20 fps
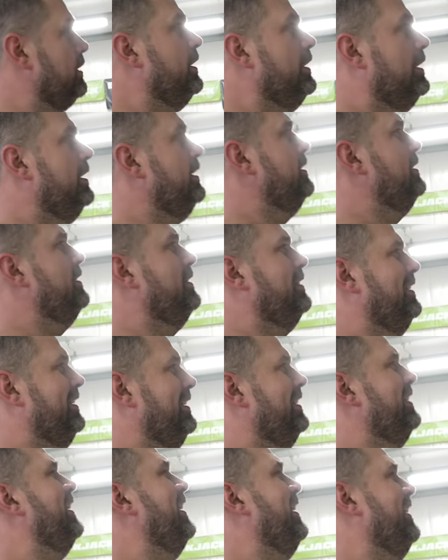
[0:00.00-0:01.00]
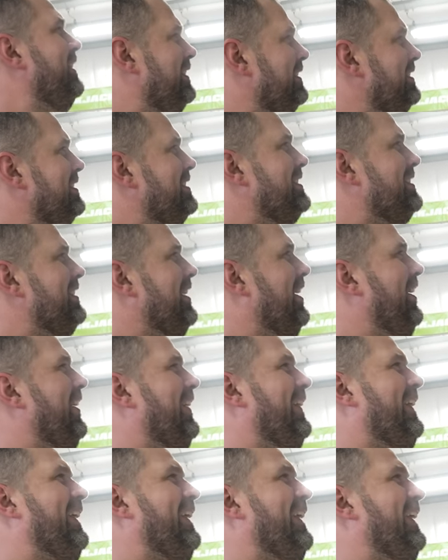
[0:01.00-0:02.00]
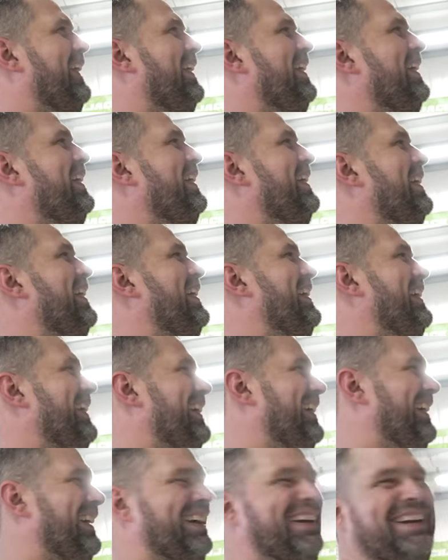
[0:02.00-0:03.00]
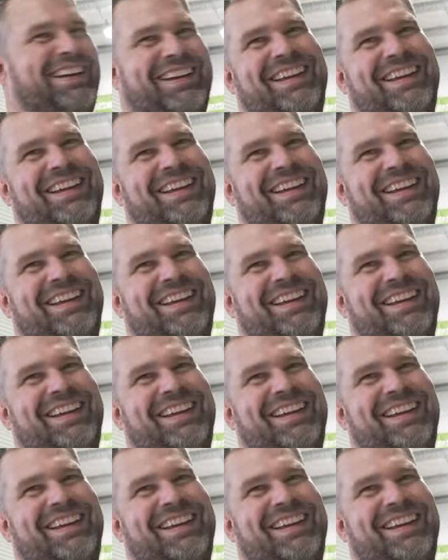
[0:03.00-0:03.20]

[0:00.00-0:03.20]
Generally everything is better with a limited slip differential.